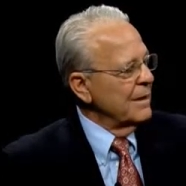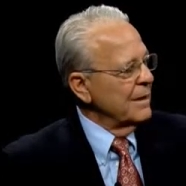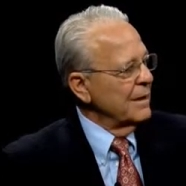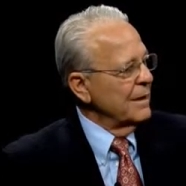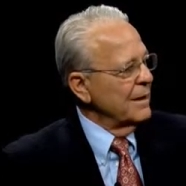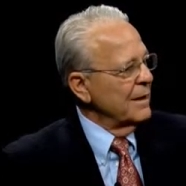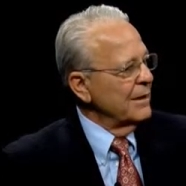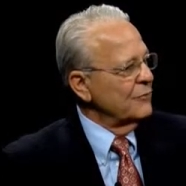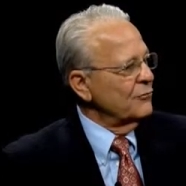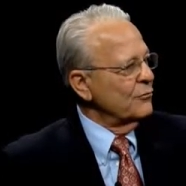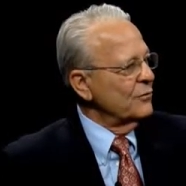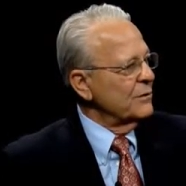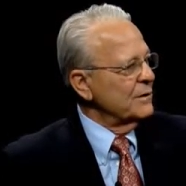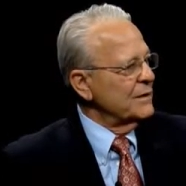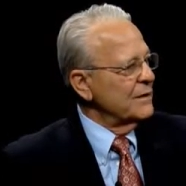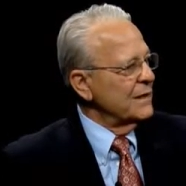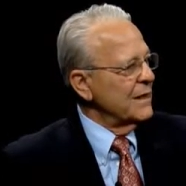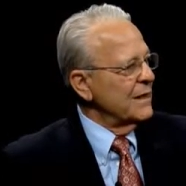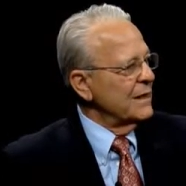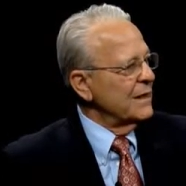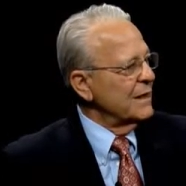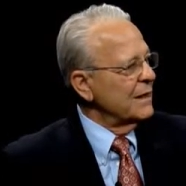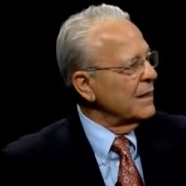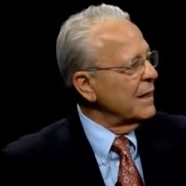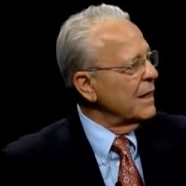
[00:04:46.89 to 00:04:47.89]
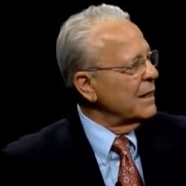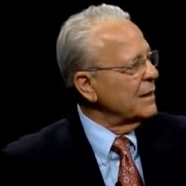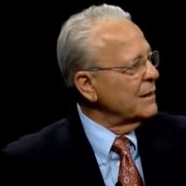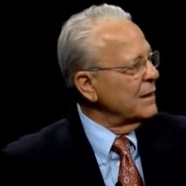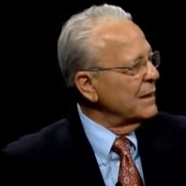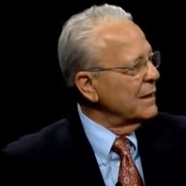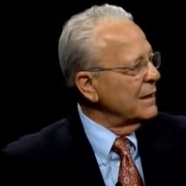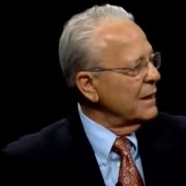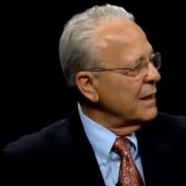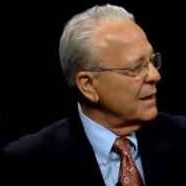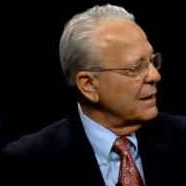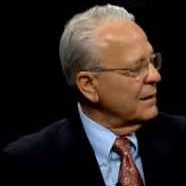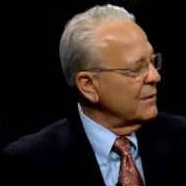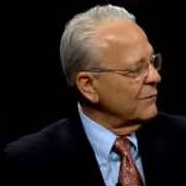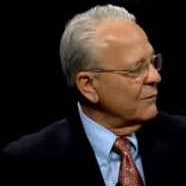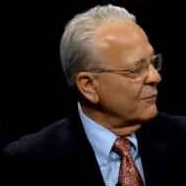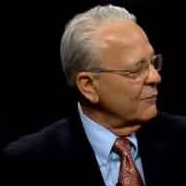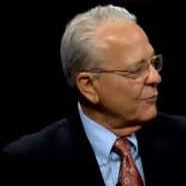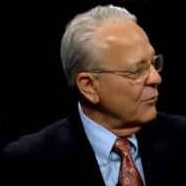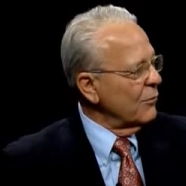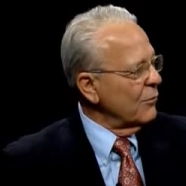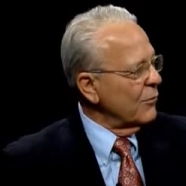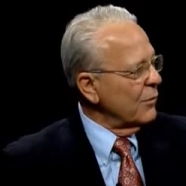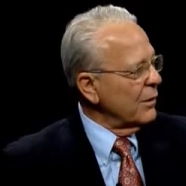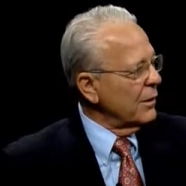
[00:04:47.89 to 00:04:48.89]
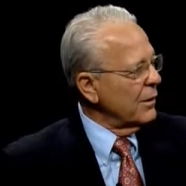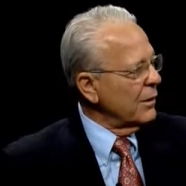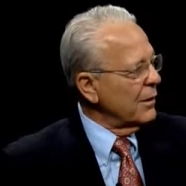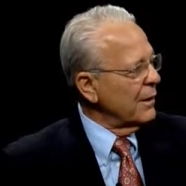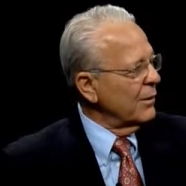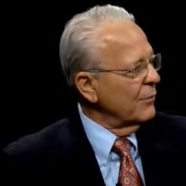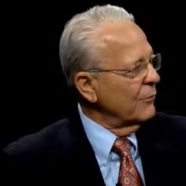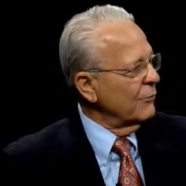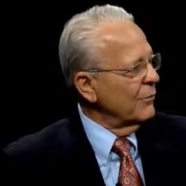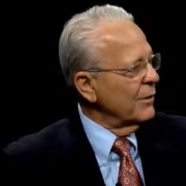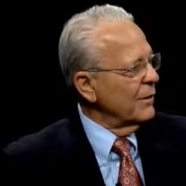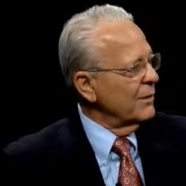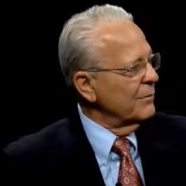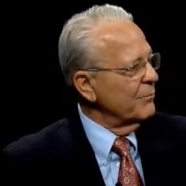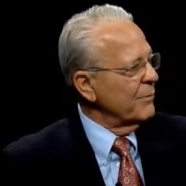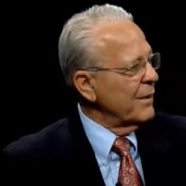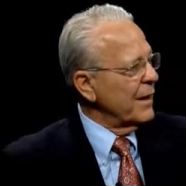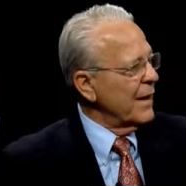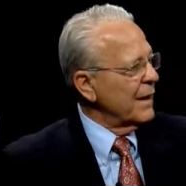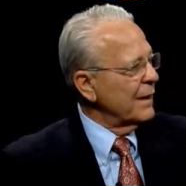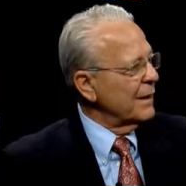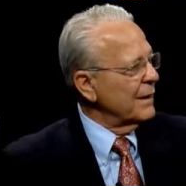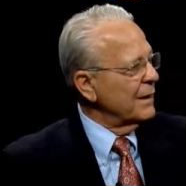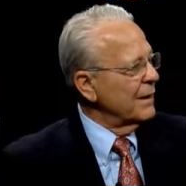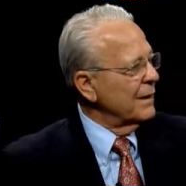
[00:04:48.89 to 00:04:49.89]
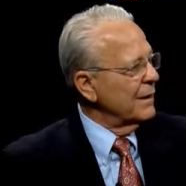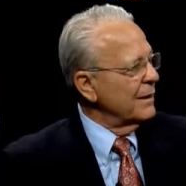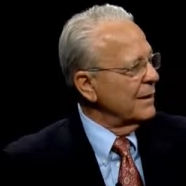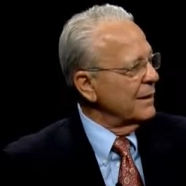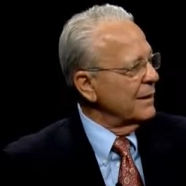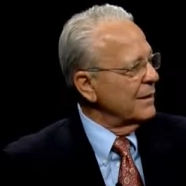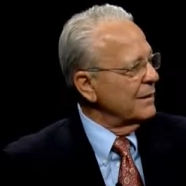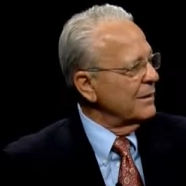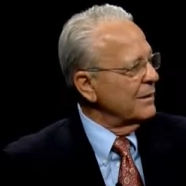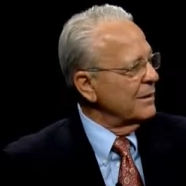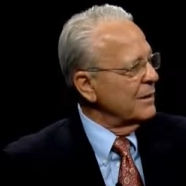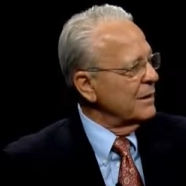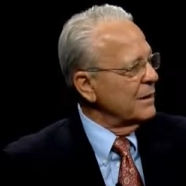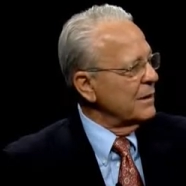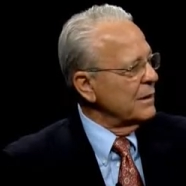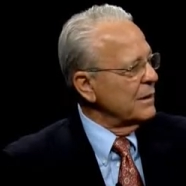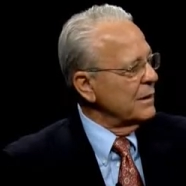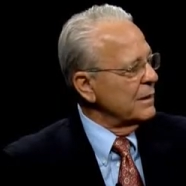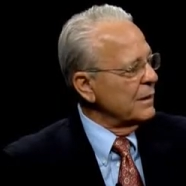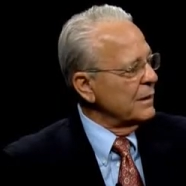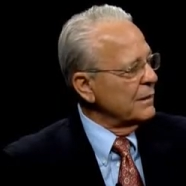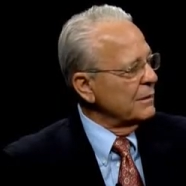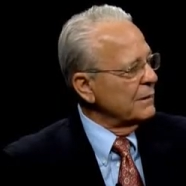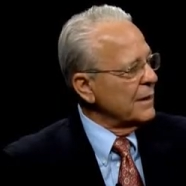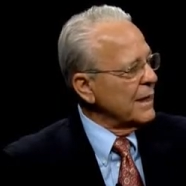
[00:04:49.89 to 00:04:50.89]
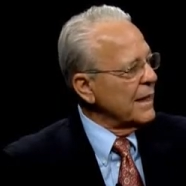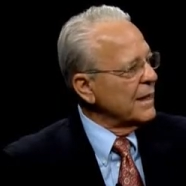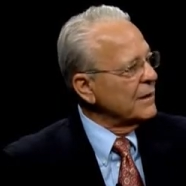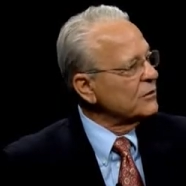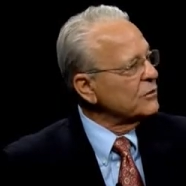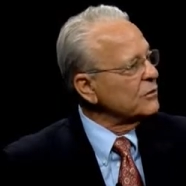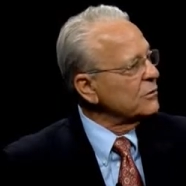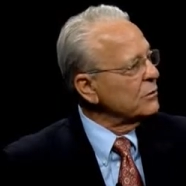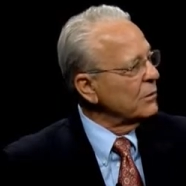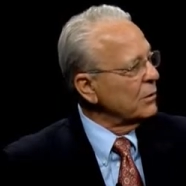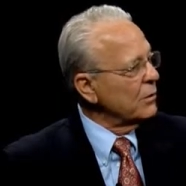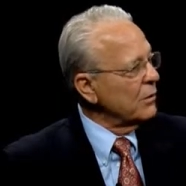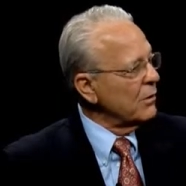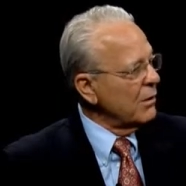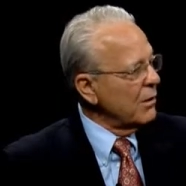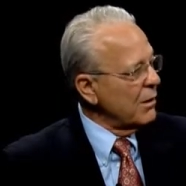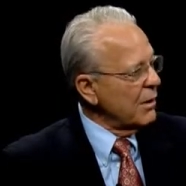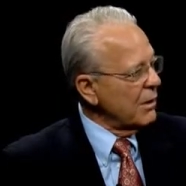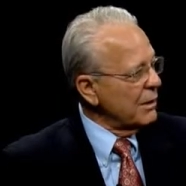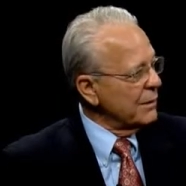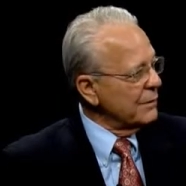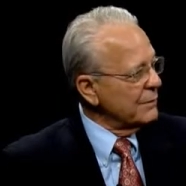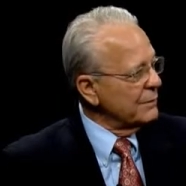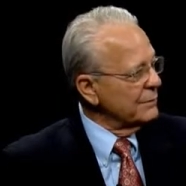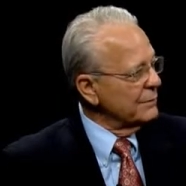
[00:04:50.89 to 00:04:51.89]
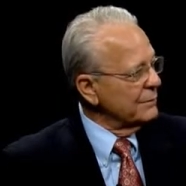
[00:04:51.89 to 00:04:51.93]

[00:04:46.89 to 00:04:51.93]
interesting, in 1984, I went back in the National Guard.